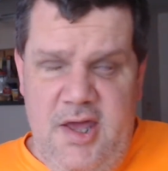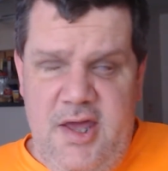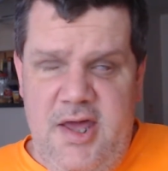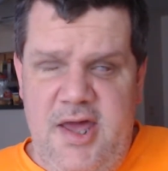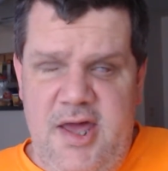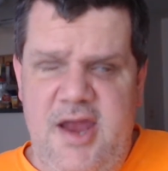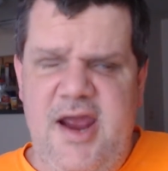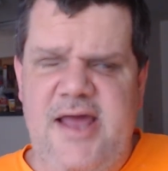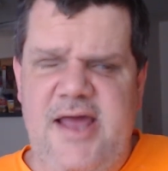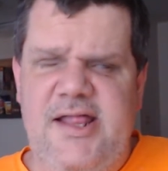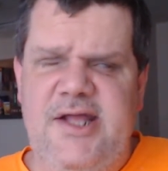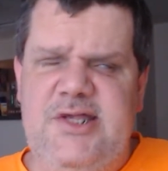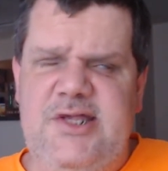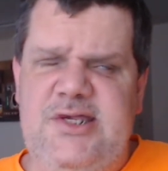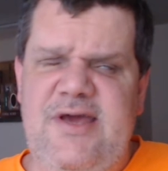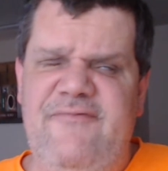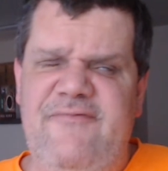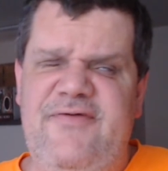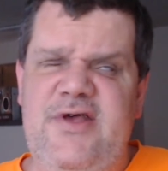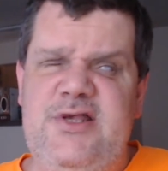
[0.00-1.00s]
All right, let's see
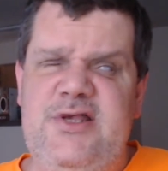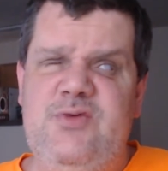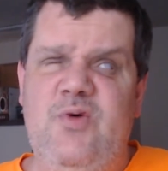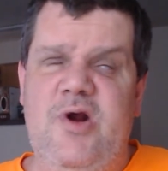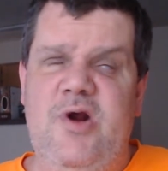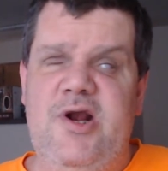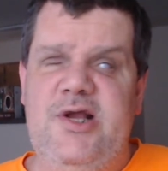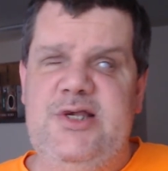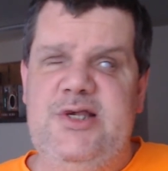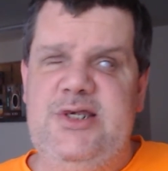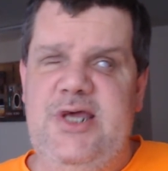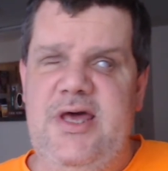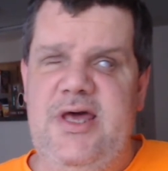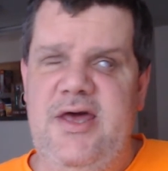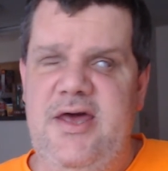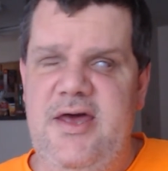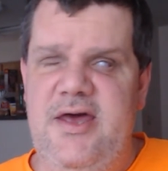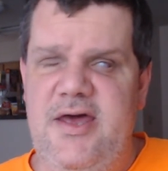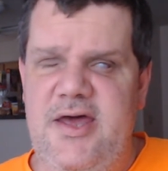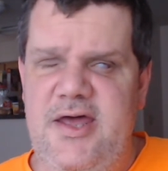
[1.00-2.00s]
if this works.
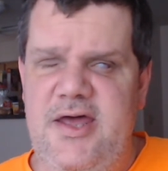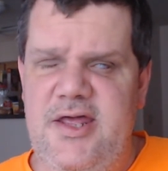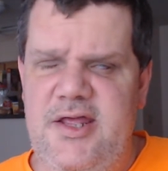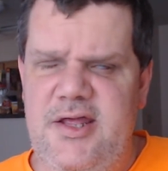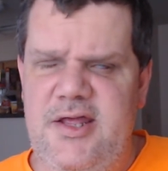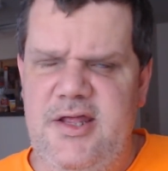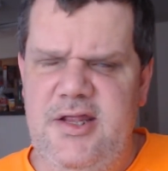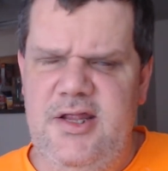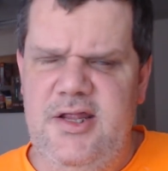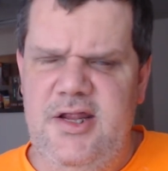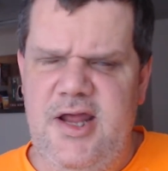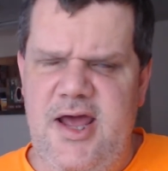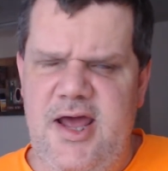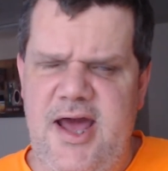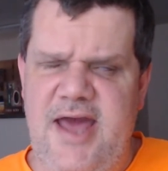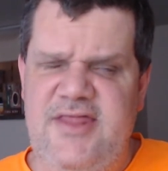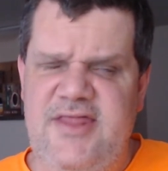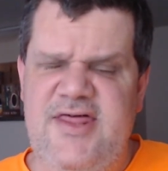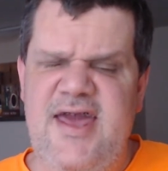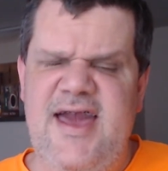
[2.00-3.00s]

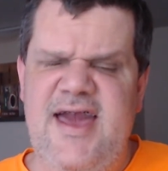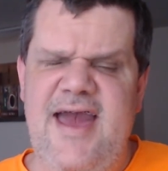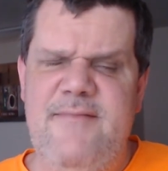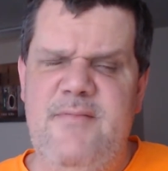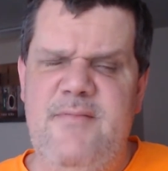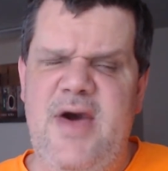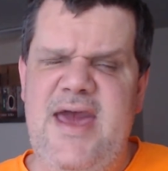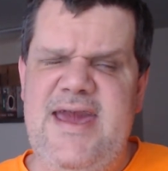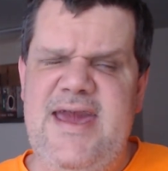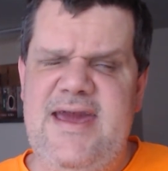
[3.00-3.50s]
I think I might.